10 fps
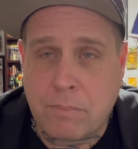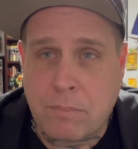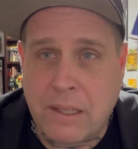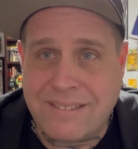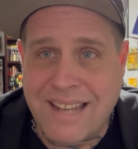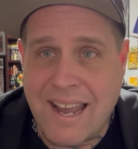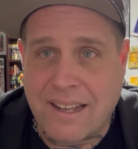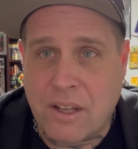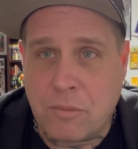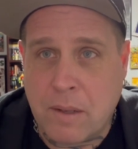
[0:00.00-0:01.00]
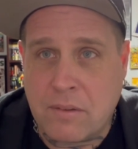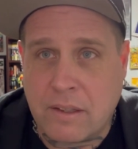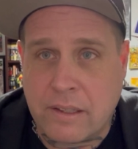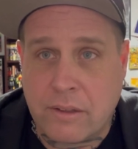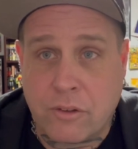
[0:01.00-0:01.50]
Big tech has
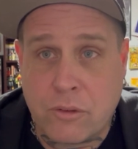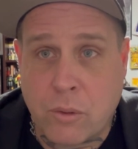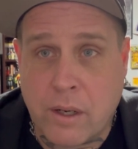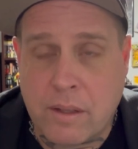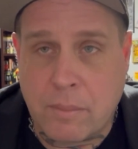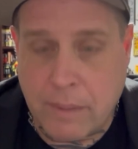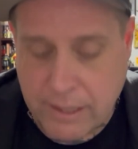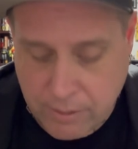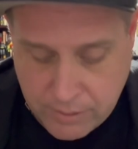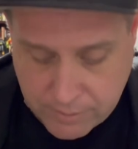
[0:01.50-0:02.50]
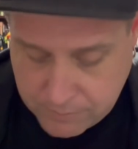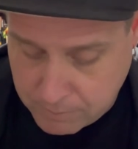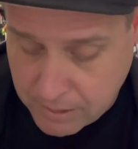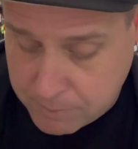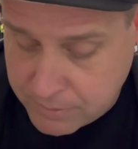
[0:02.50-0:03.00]
basically destroyed the Bay Area, in
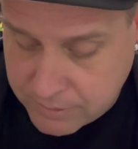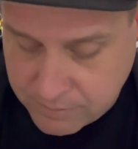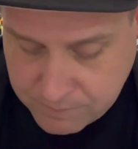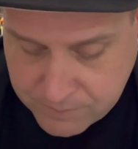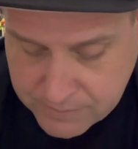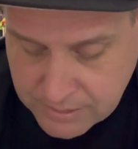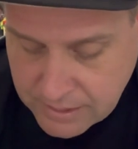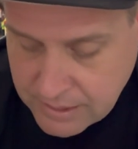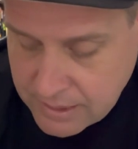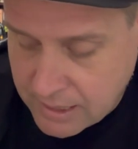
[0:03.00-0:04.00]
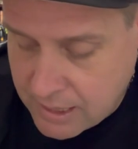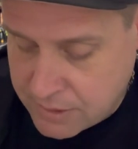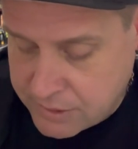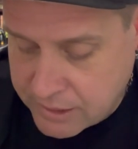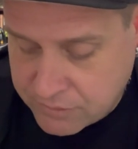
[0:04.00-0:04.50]
my opinion.
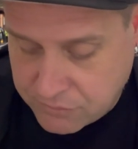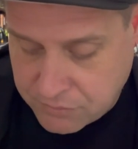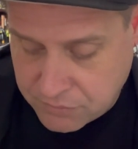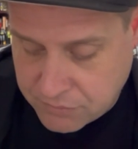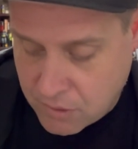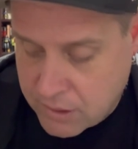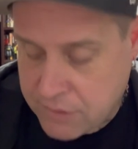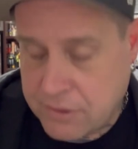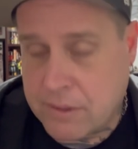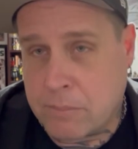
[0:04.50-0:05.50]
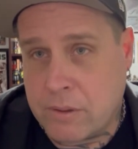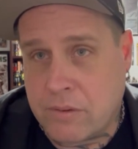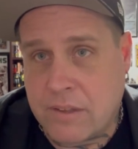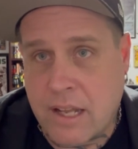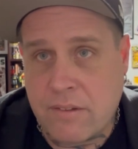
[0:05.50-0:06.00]
The next song I think that really
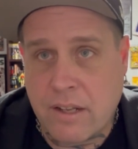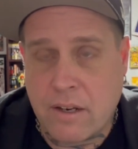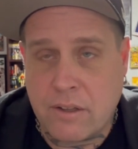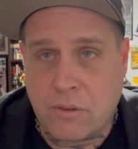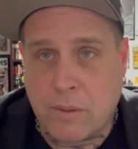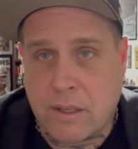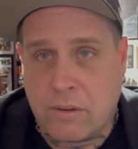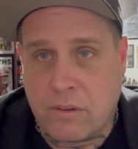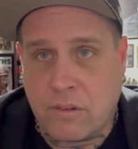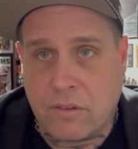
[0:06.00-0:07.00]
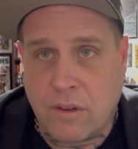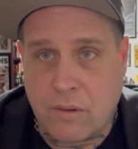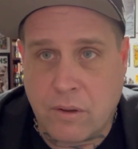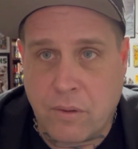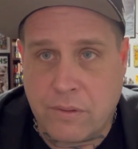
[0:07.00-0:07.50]
stands out on this record is a
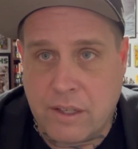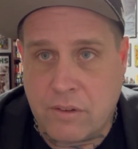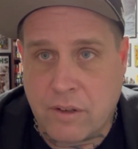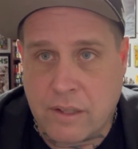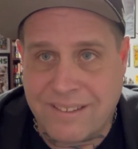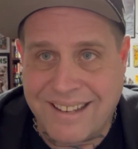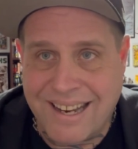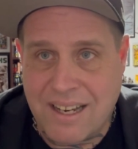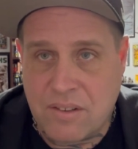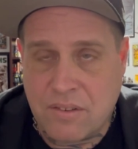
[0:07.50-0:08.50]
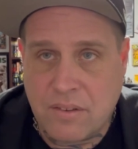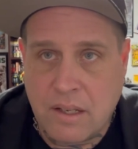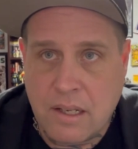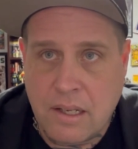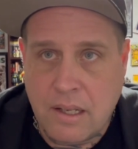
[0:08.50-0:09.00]
song called These Are the Days.
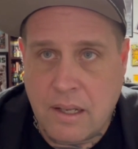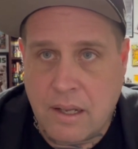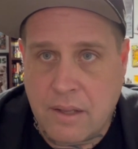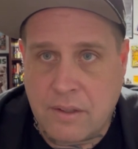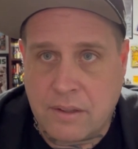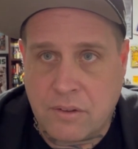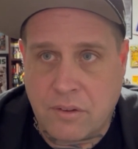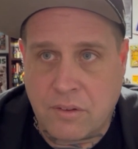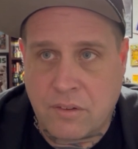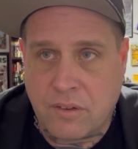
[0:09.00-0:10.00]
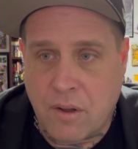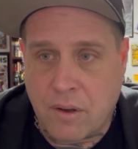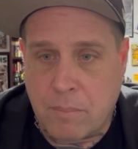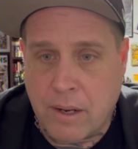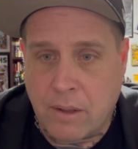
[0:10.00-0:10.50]
I think this is a
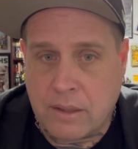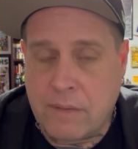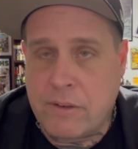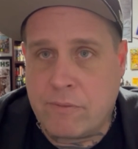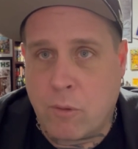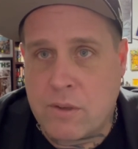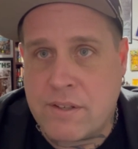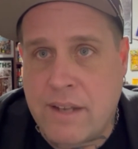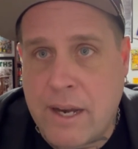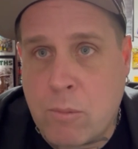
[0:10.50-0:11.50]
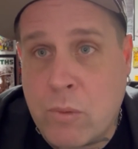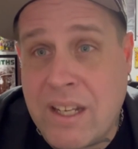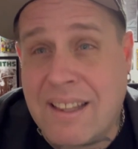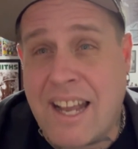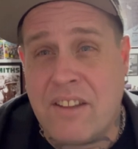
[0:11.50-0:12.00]
song about living for today,
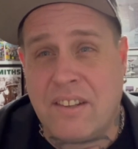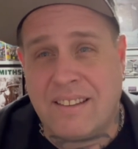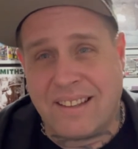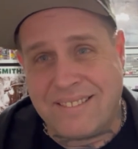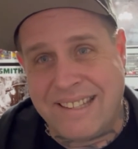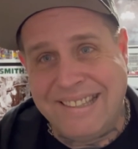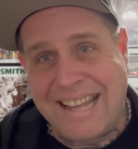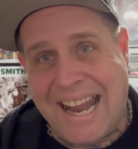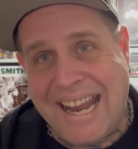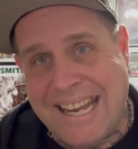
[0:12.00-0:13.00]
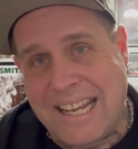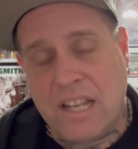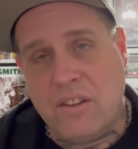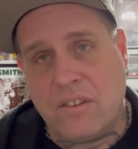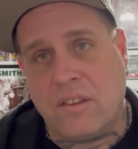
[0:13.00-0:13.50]
realizing that today
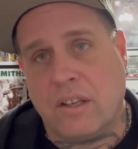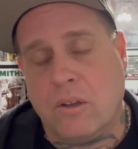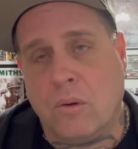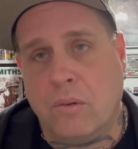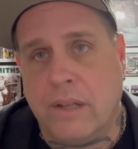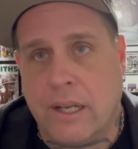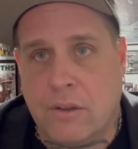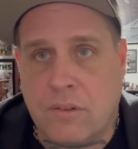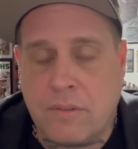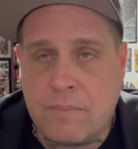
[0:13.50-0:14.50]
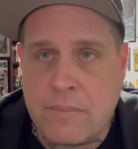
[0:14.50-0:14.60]
is the good old days.